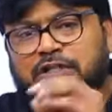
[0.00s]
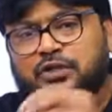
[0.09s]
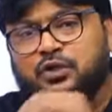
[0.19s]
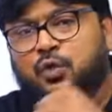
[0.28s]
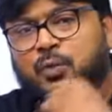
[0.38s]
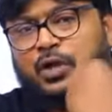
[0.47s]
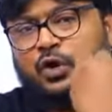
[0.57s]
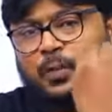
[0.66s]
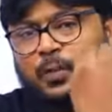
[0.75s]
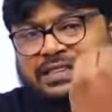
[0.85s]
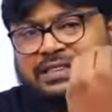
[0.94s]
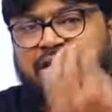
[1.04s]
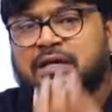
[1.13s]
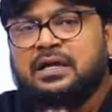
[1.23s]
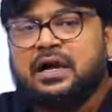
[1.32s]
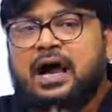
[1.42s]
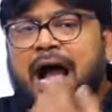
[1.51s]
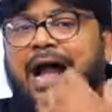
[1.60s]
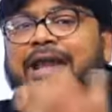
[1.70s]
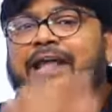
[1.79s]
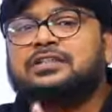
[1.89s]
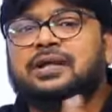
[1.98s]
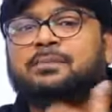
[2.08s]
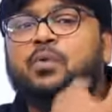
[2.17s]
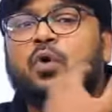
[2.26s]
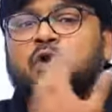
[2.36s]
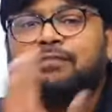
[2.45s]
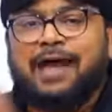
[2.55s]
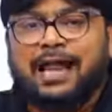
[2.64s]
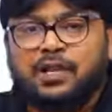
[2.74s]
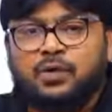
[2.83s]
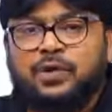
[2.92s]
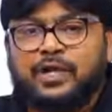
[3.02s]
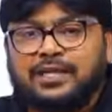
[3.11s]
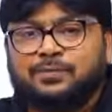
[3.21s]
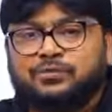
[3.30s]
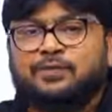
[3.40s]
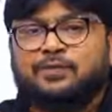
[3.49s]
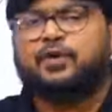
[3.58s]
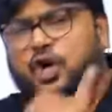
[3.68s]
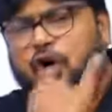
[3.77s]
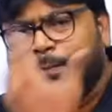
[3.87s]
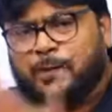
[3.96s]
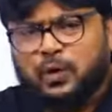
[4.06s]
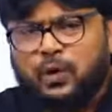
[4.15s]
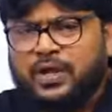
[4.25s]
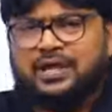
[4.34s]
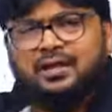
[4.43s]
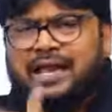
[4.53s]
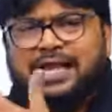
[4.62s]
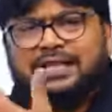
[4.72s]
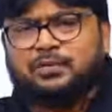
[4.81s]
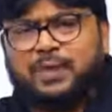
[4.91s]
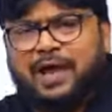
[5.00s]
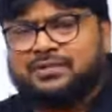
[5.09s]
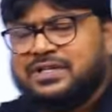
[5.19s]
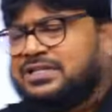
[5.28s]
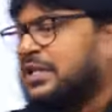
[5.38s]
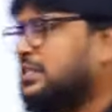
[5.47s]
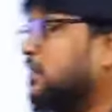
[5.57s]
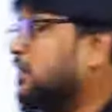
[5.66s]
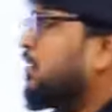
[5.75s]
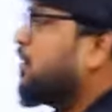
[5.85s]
you will go with adding some more value in terms of crop growing, like that we have discussed.